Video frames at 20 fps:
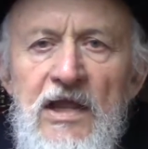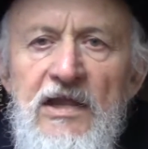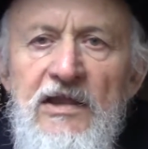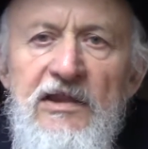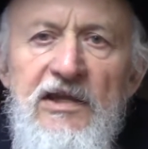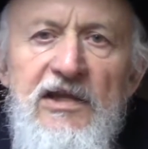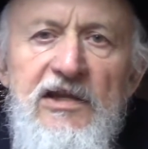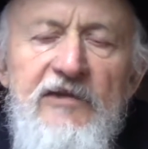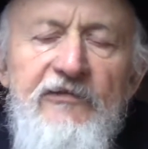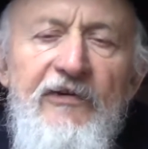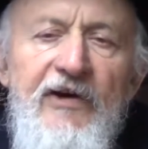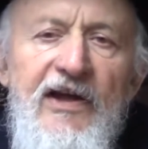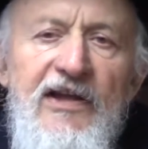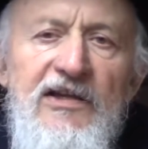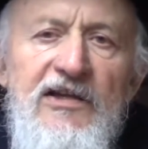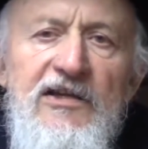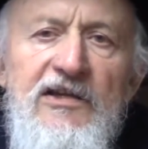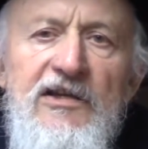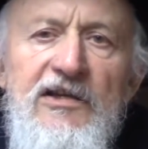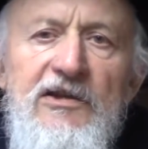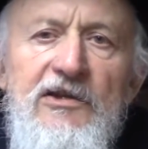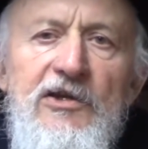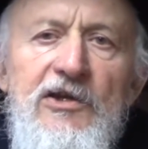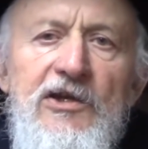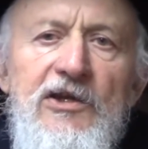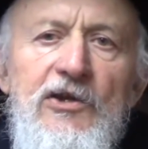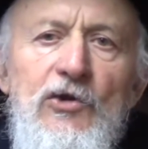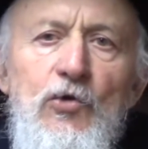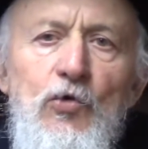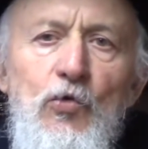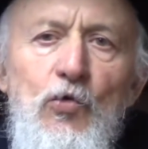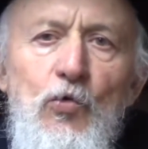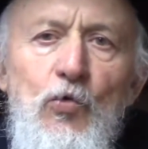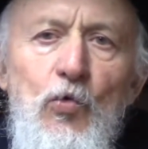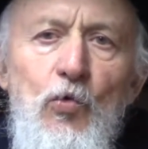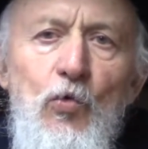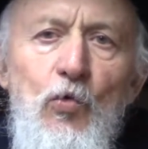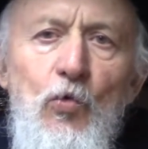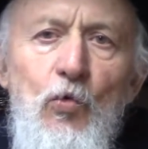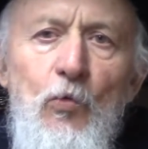They divided it into
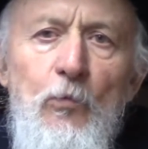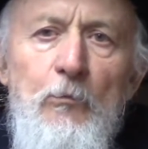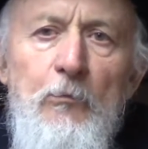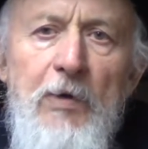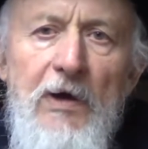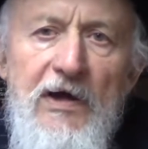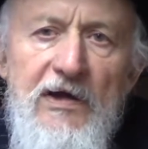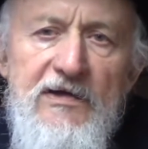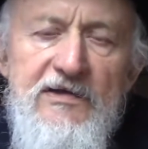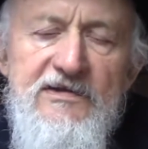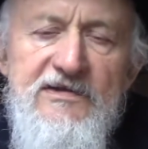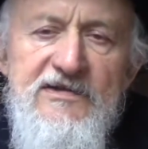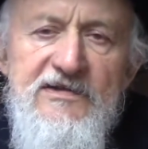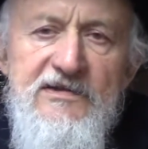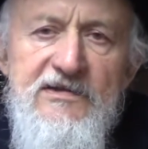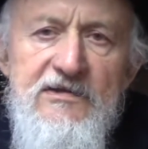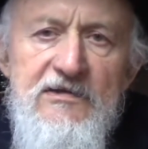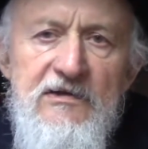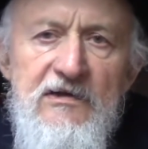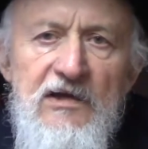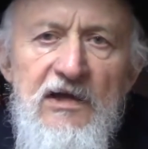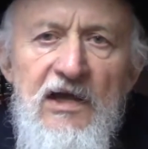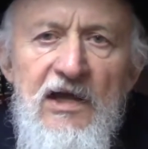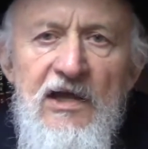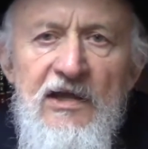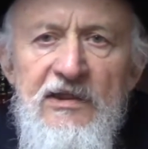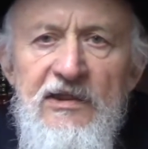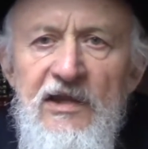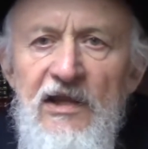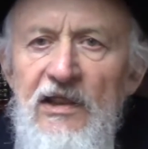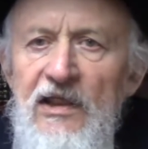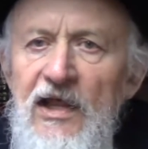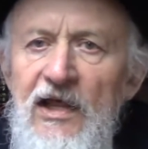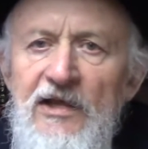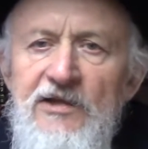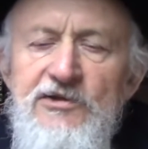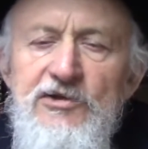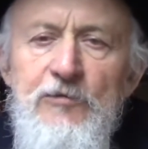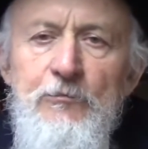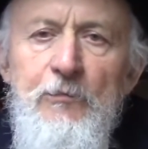2 parts. The
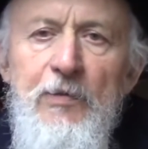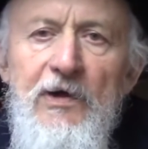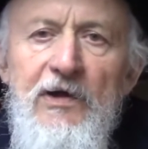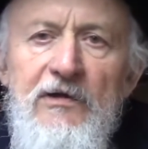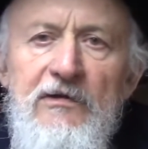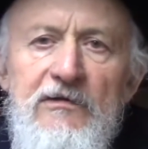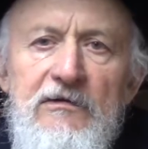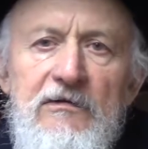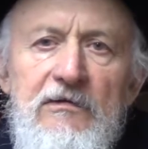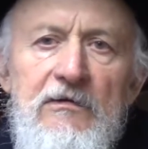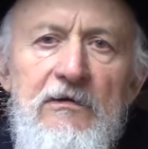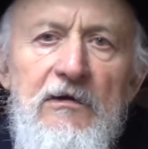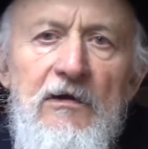larger part,